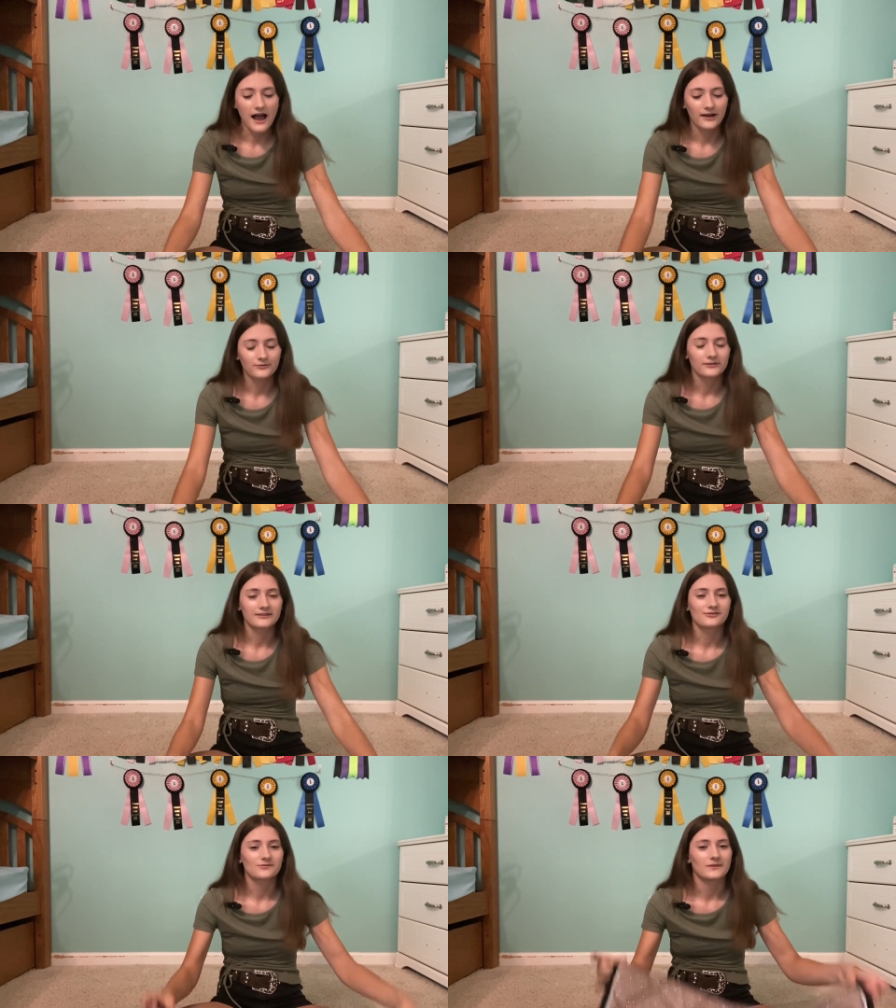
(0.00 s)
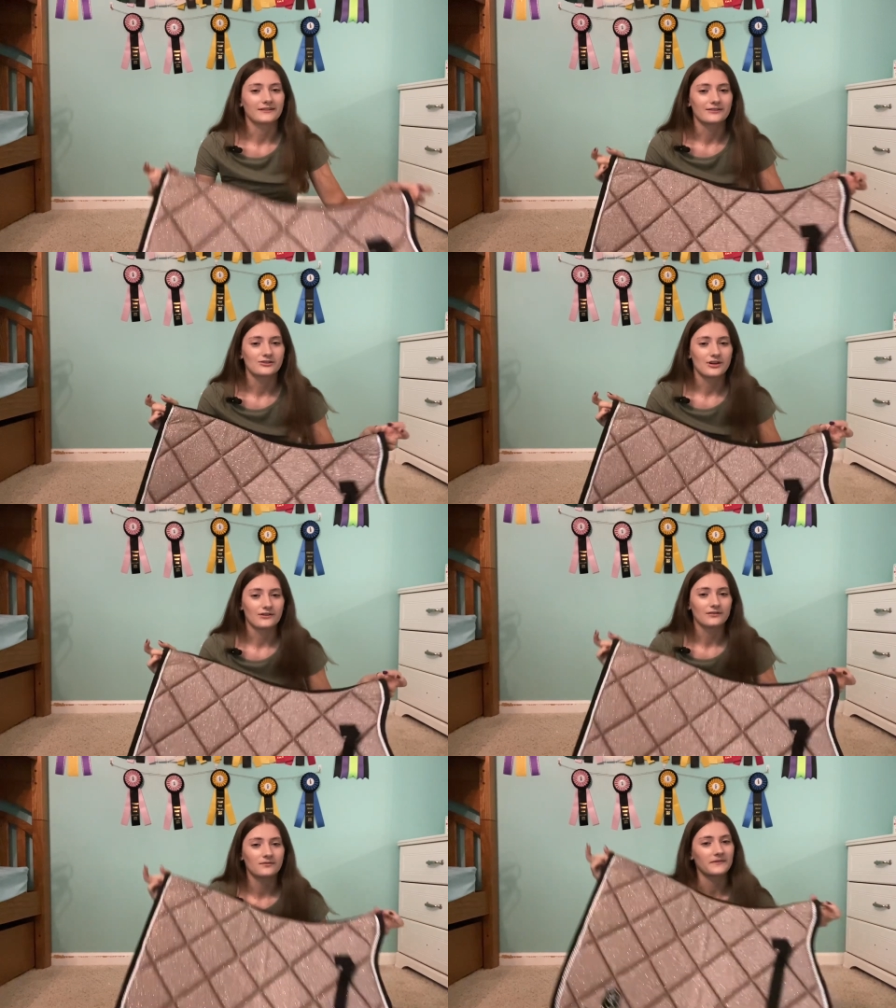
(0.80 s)
I really just wanted to
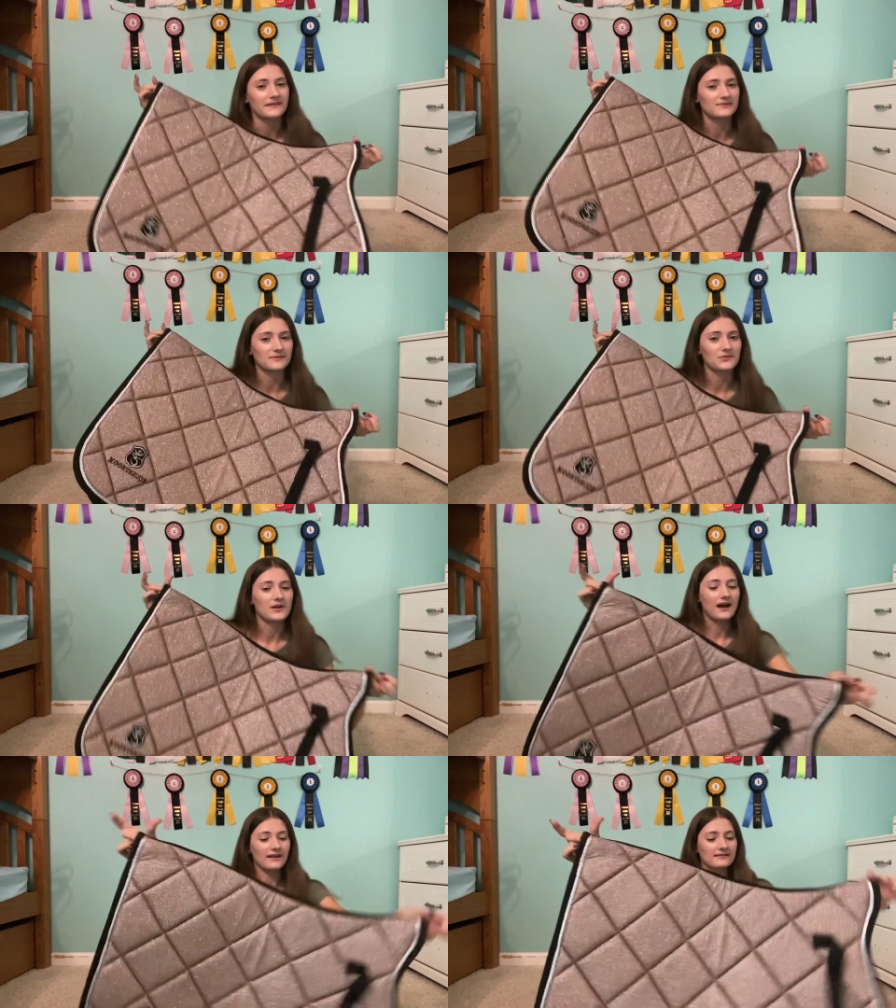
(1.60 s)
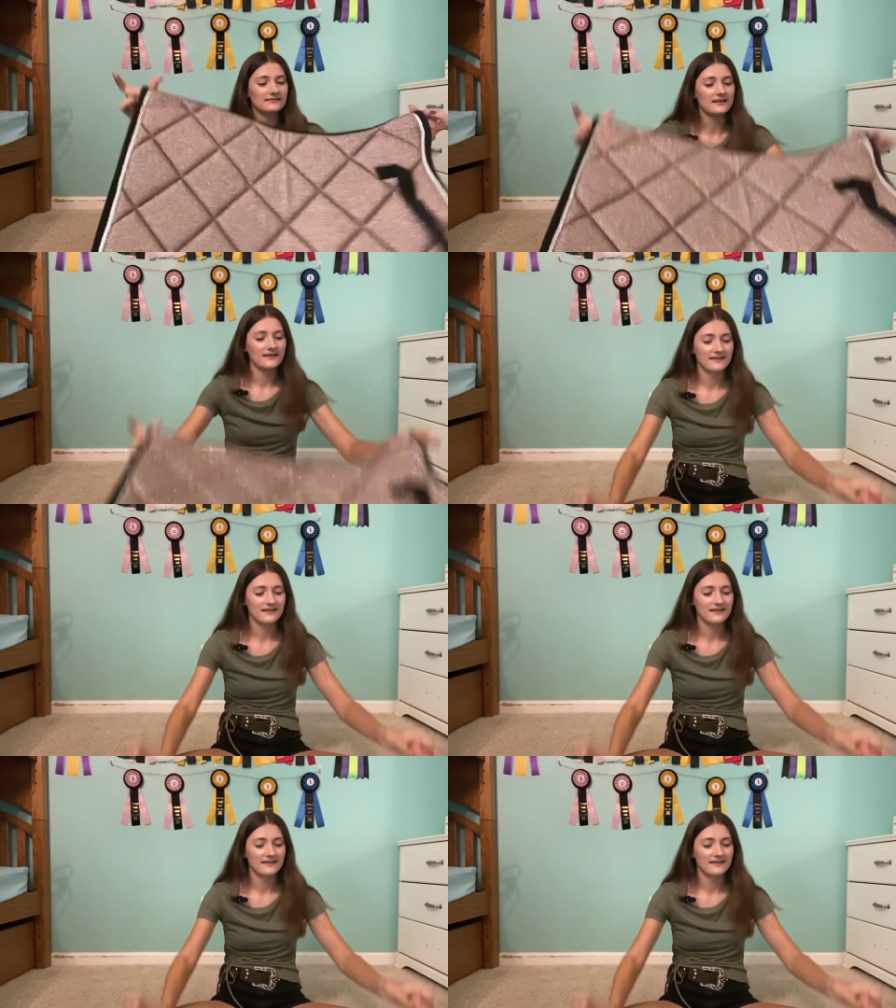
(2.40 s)
share this with you guys.